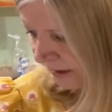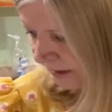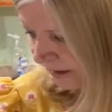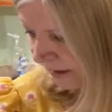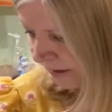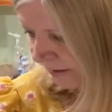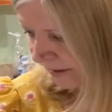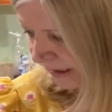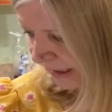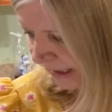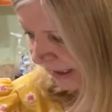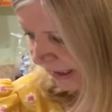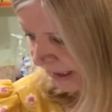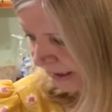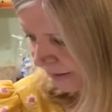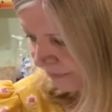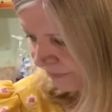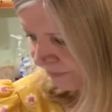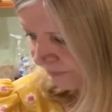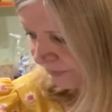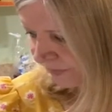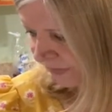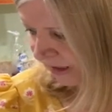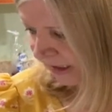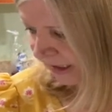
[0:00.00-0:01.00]
Okay.
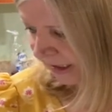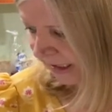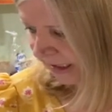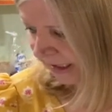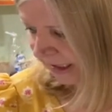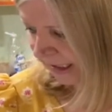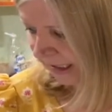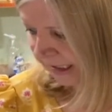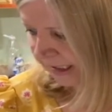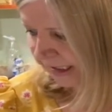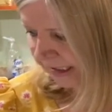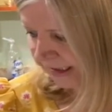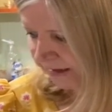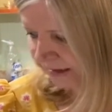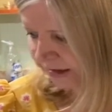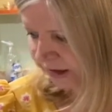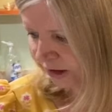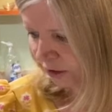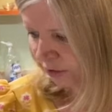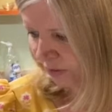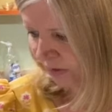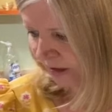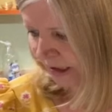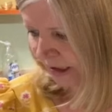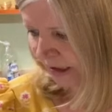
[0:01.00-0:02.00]
Add the
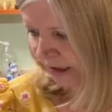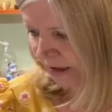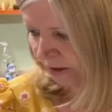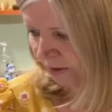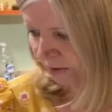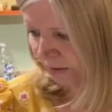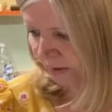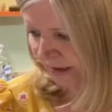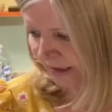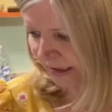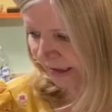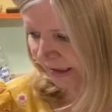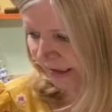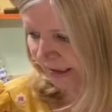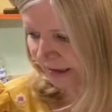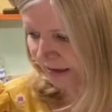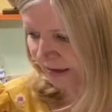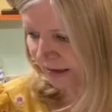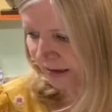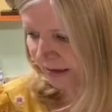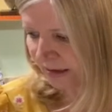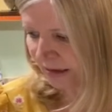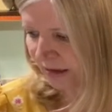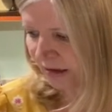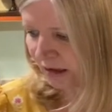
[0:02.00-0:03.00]
dry
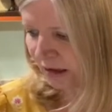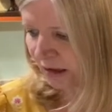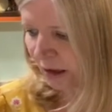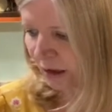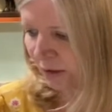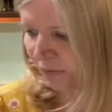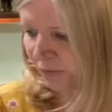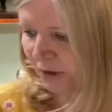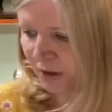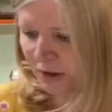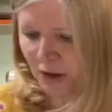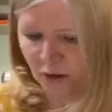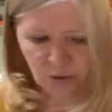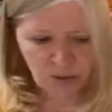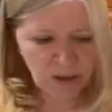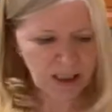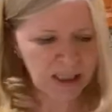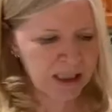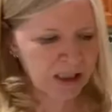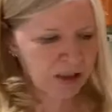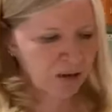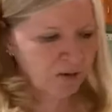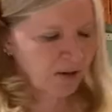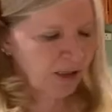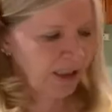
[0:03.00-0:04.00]
ingredients. So for the dry
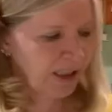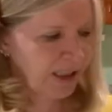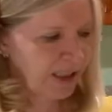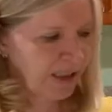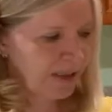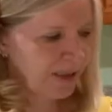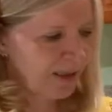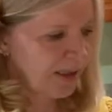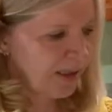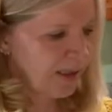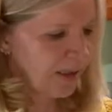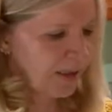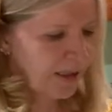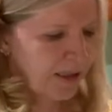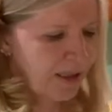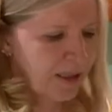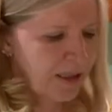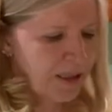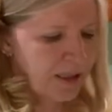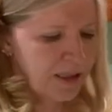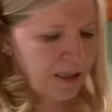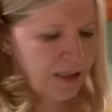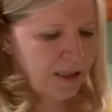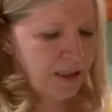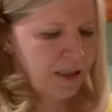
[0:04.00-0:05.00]
ingredients,
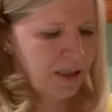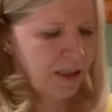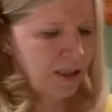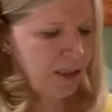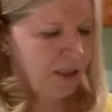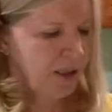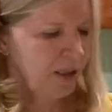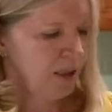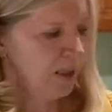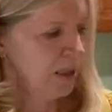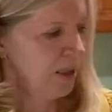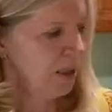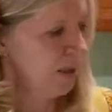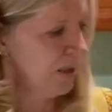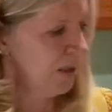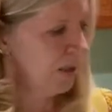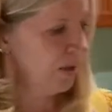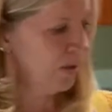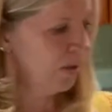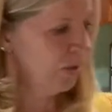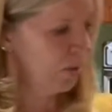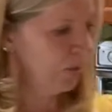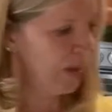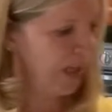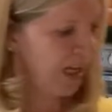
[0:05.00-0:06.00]

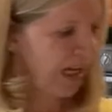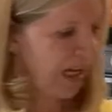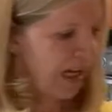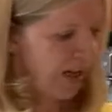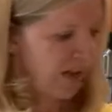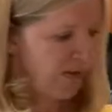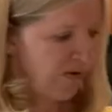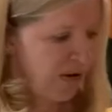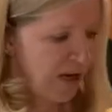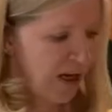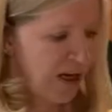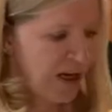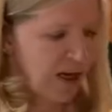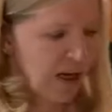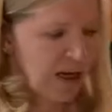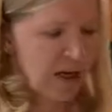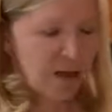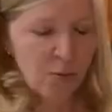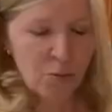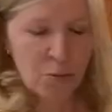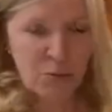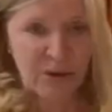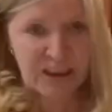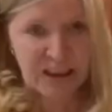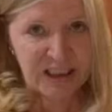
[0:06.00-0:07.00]
we have our
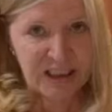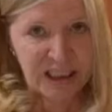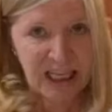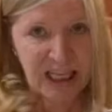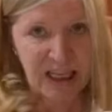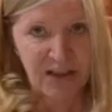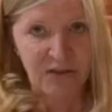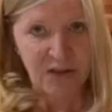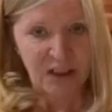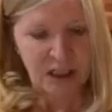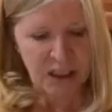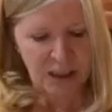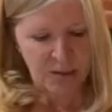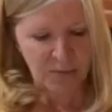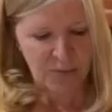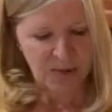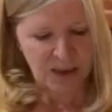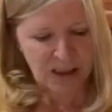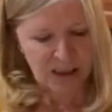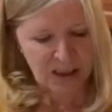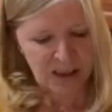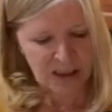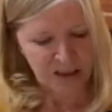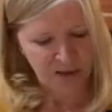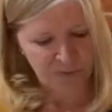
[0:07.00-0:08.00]
1.5 cups
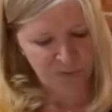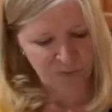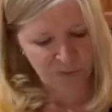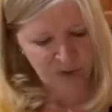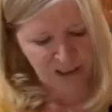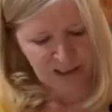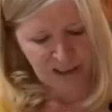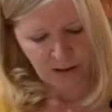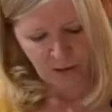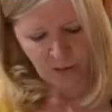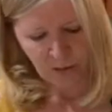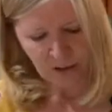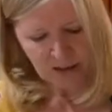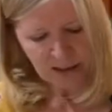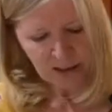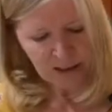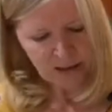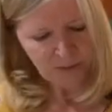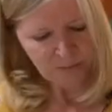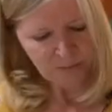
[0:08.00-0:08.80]
of flour,